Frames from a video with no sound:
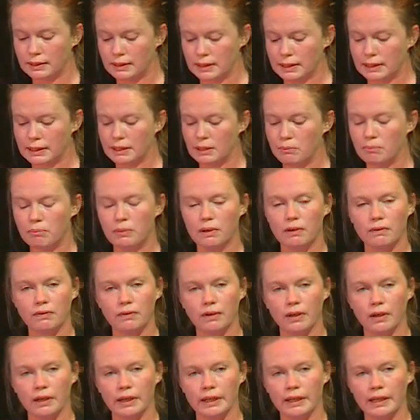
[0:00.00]
to
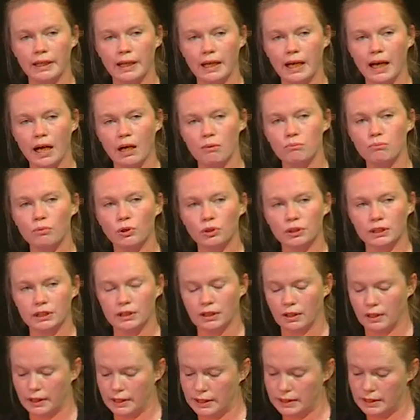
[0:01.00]
simplify and
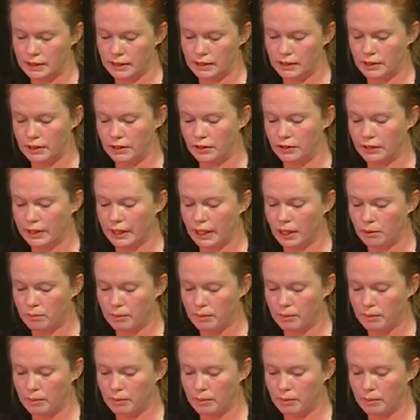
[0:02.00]
modernise the UK